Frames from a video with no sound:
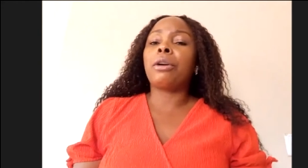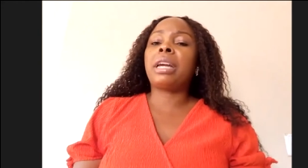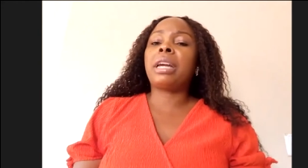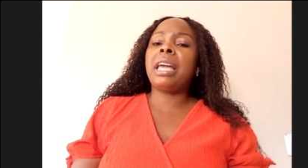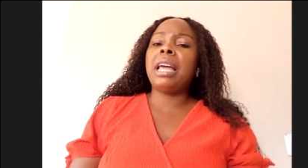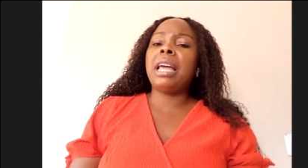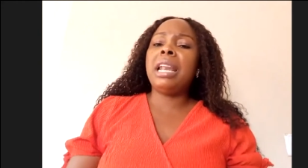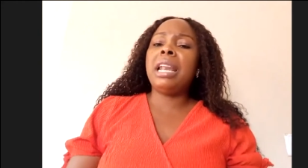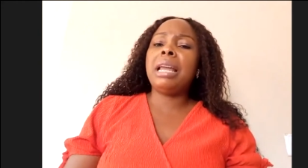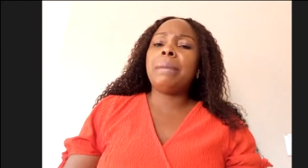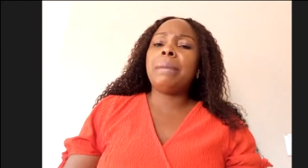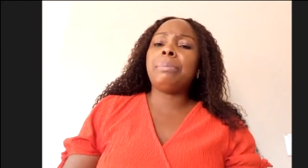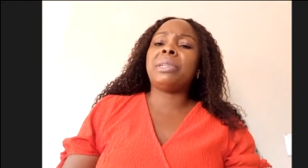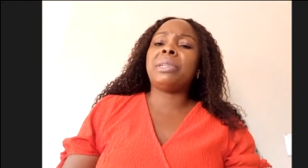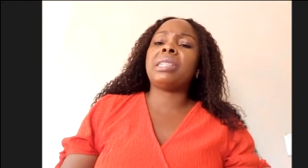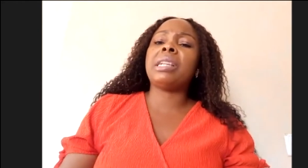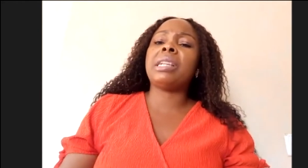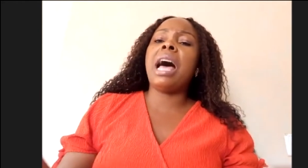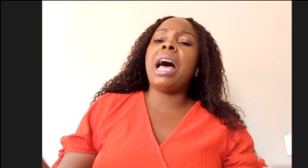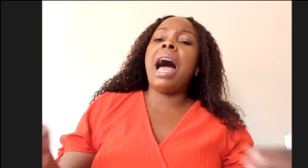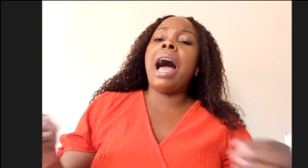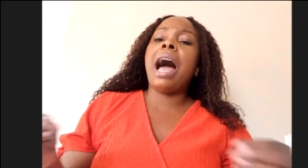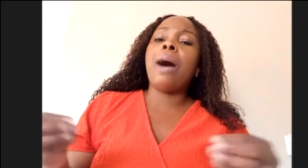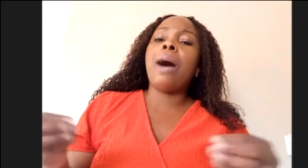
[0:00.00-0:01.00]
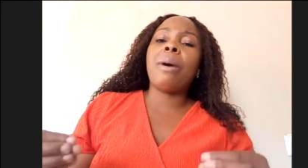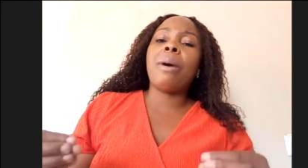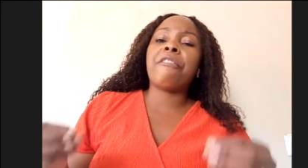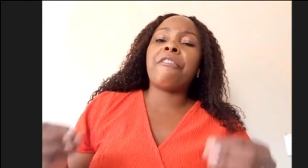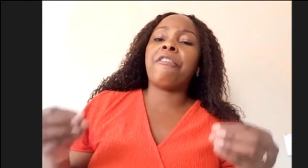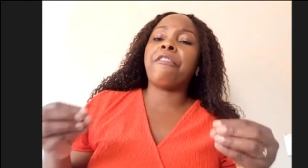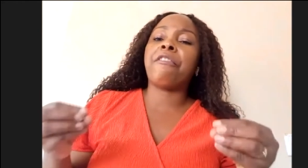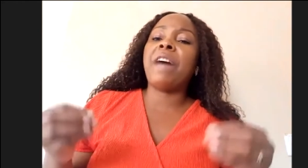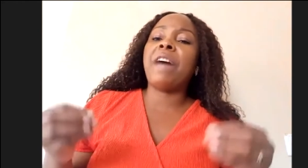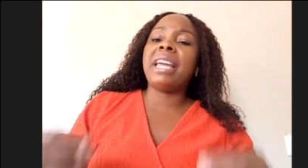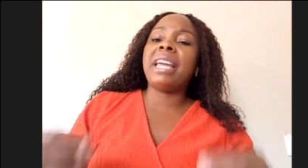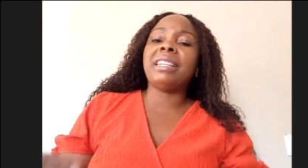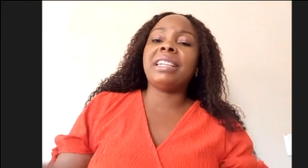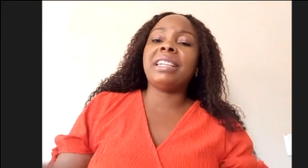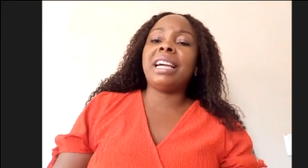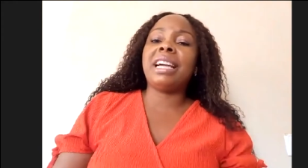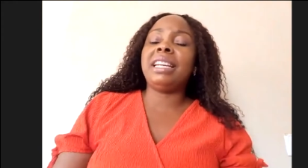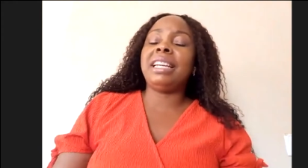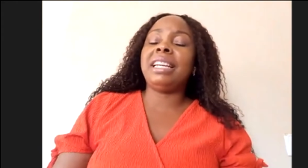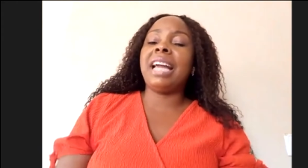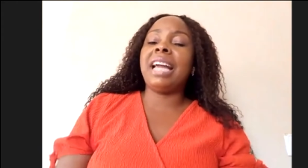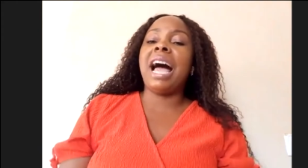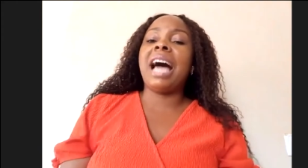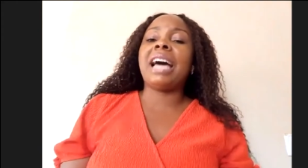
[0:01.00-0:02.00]
Caleb's hour
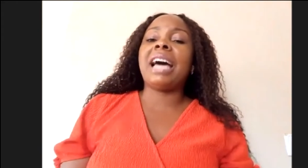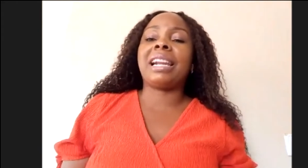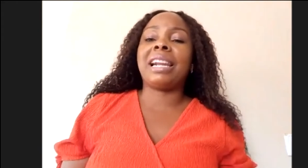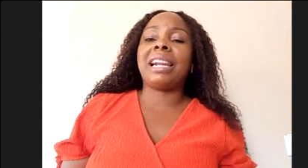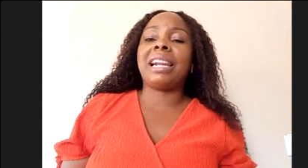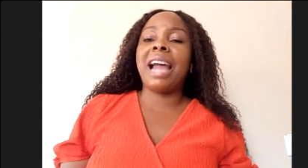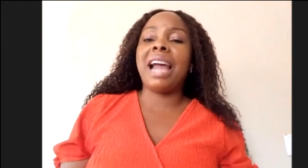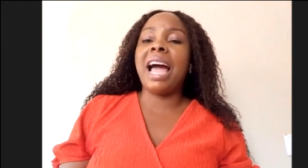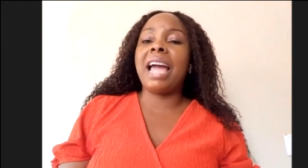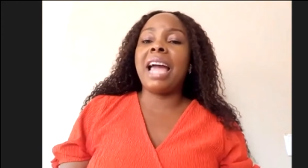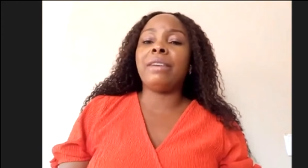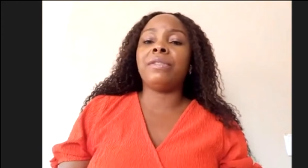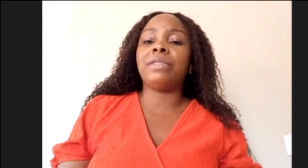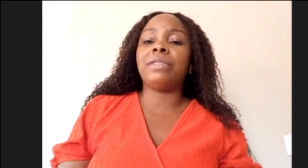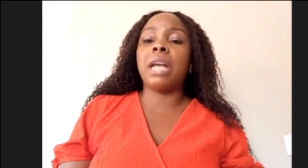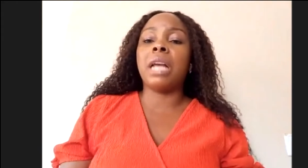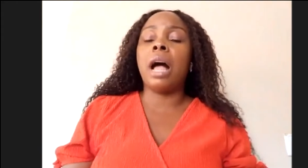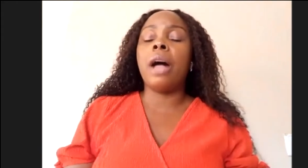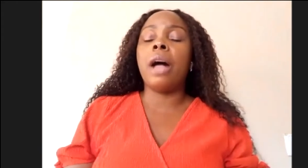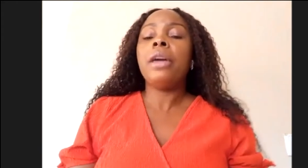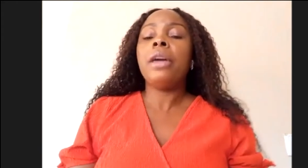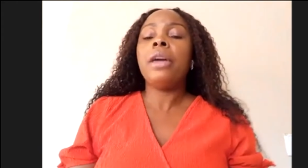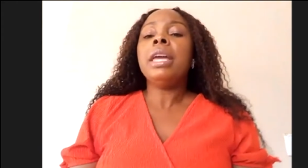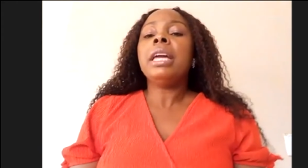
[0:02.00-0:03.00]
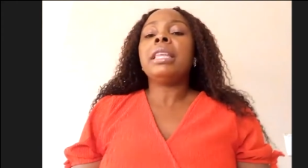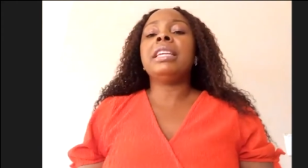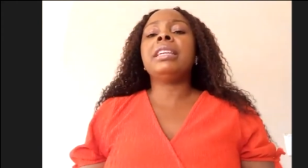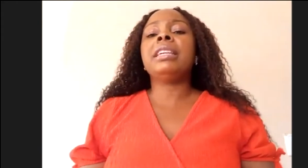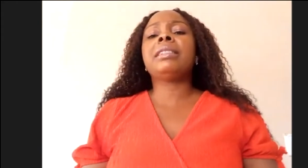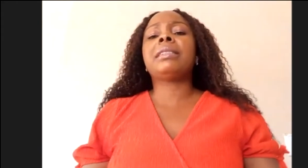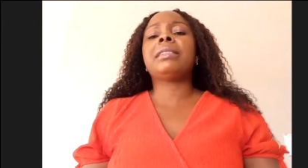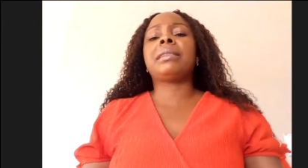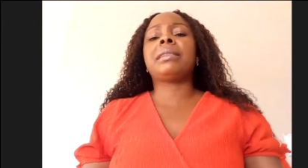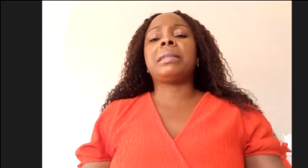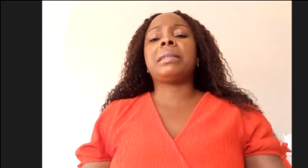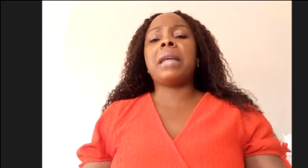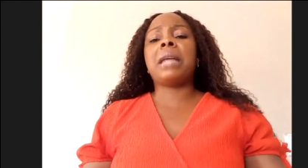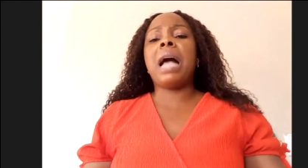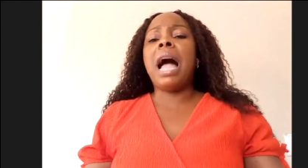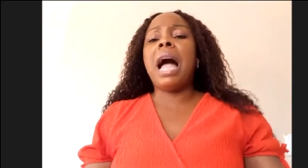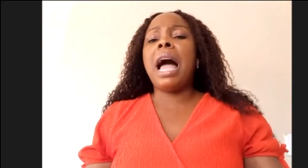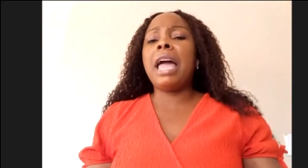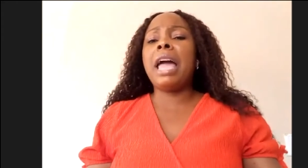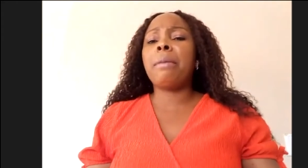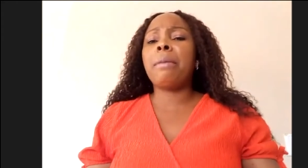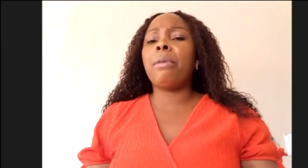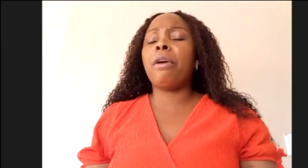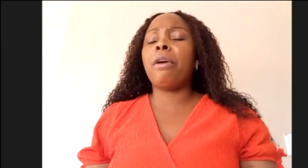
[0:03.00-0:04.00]
finally arrived. His
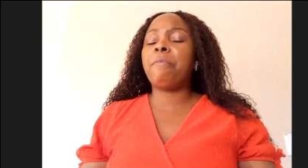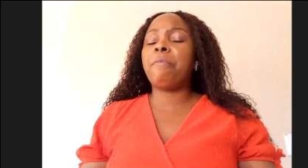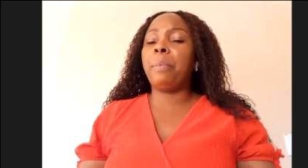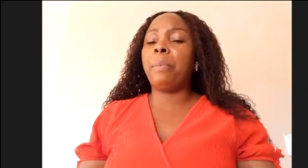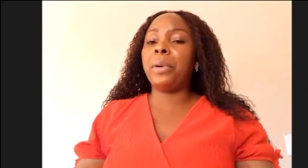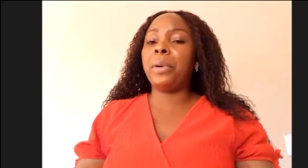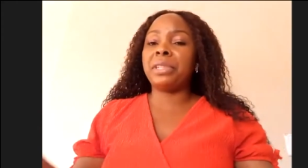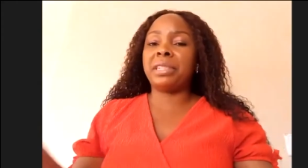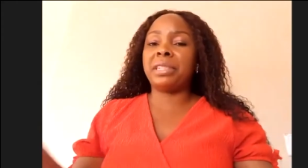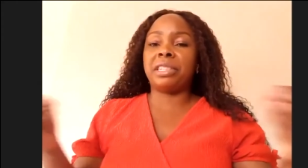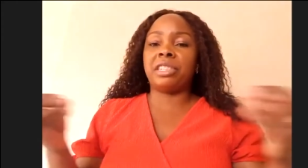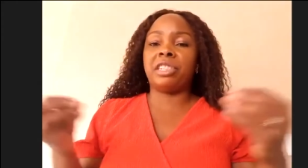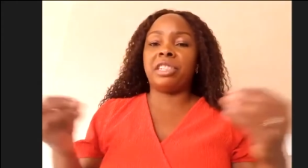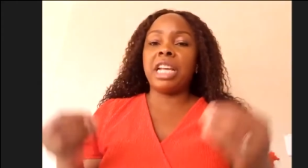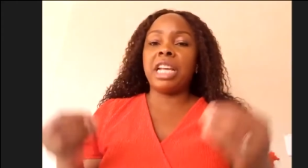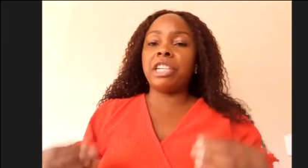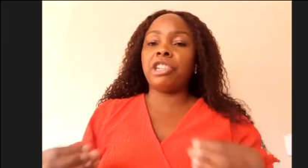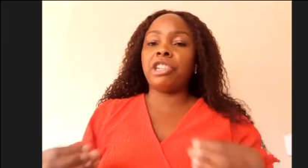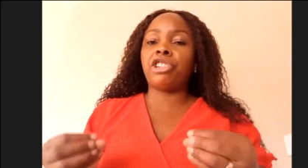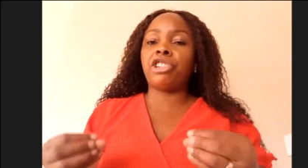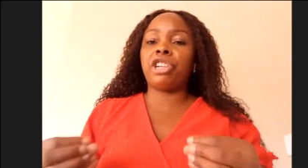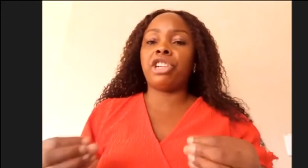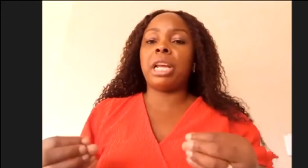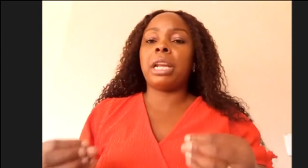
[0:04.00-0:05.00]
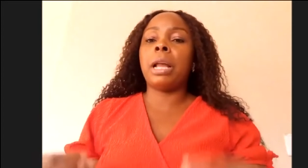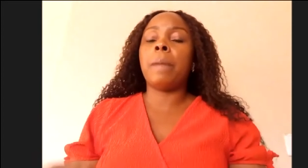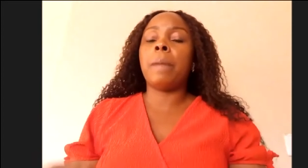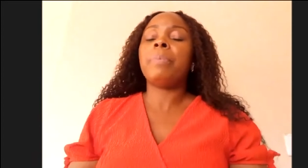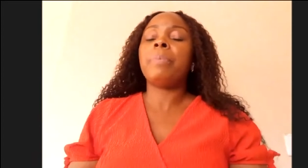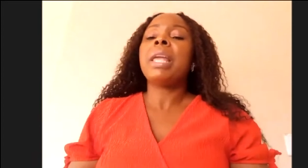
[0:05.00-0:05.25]
time of possession